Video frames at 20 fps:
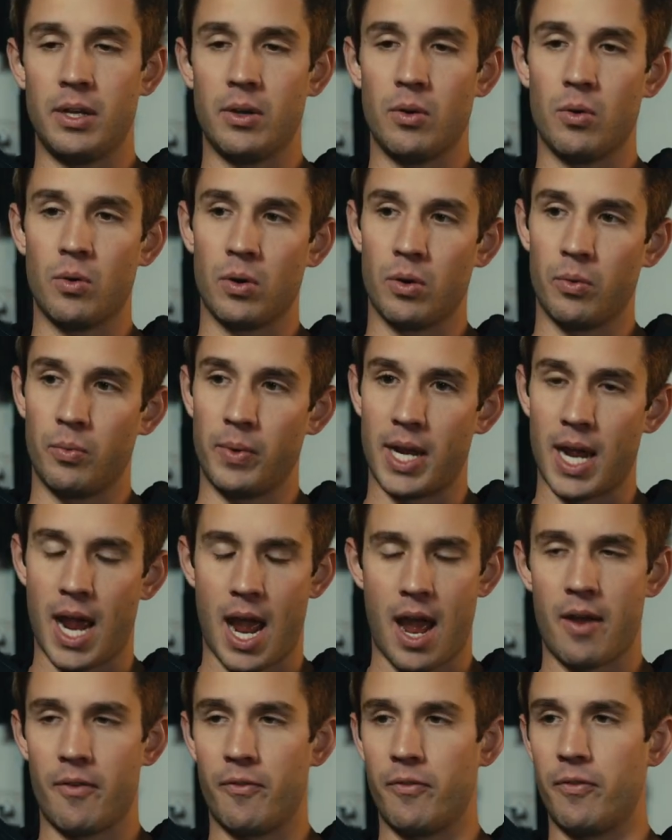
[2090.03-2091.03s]
or we
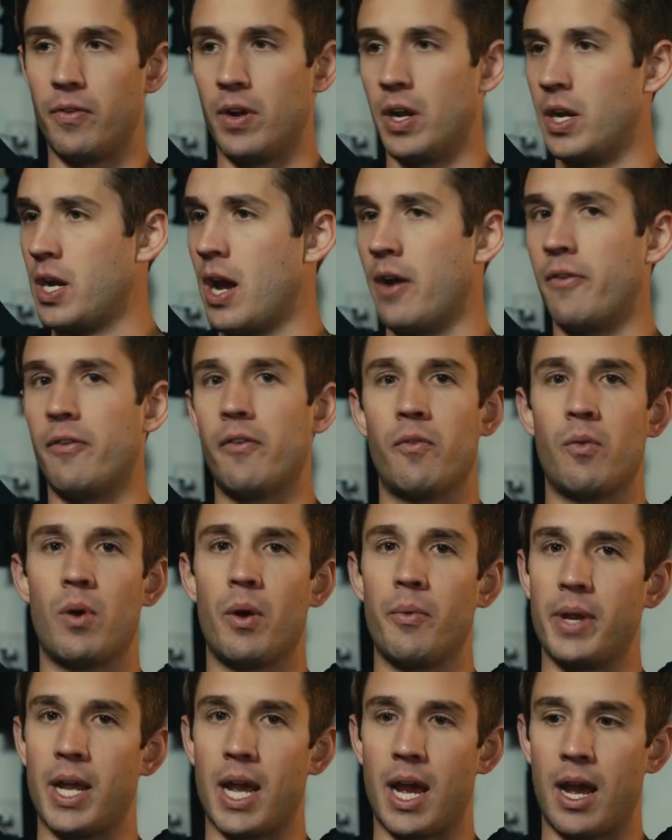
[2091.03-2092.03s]
have enough of what
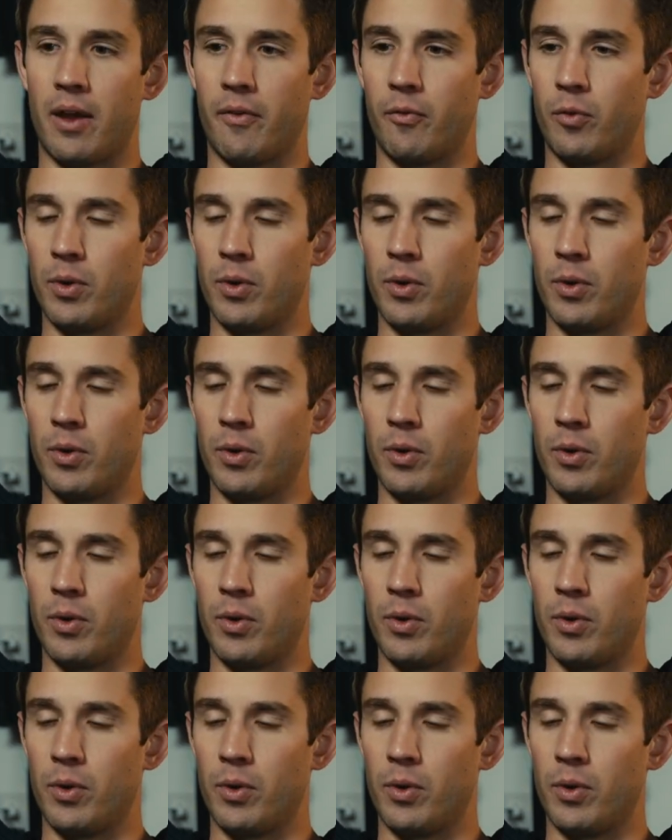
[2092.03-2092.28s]
we have.